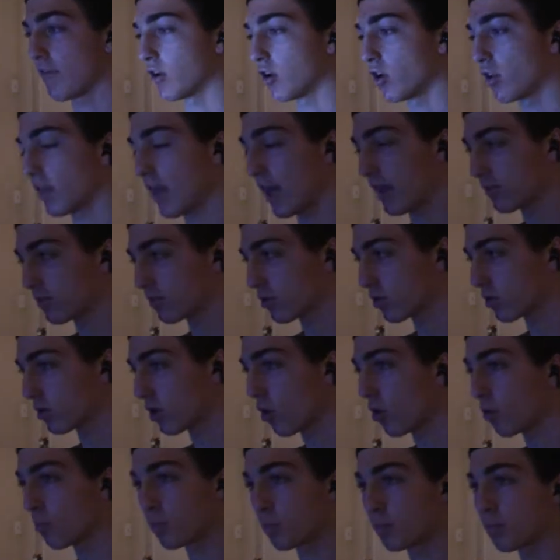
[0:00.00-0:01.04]
all that. So
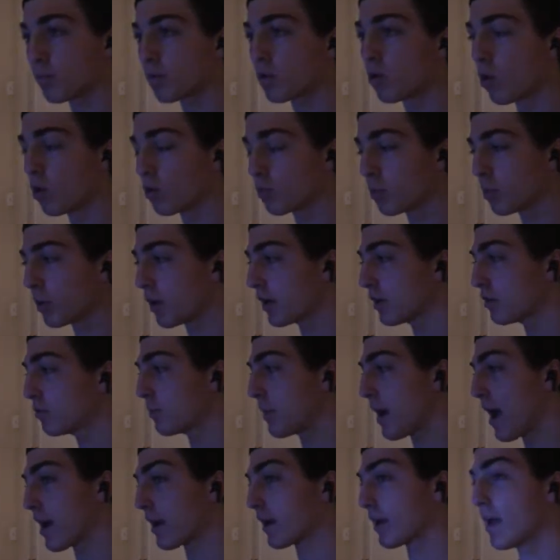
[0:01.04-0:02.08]
gold players
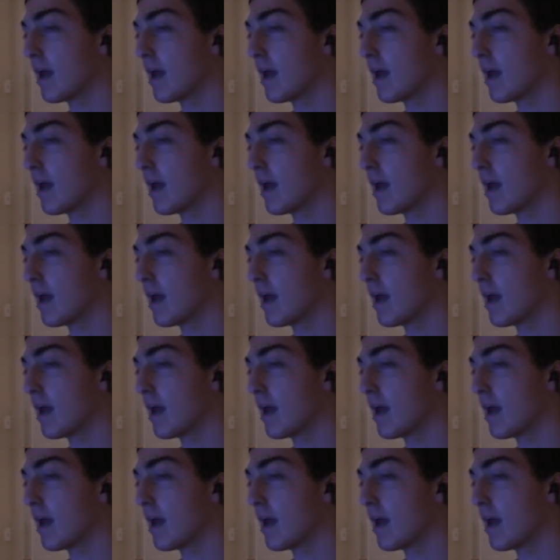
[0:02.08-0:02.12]
pack.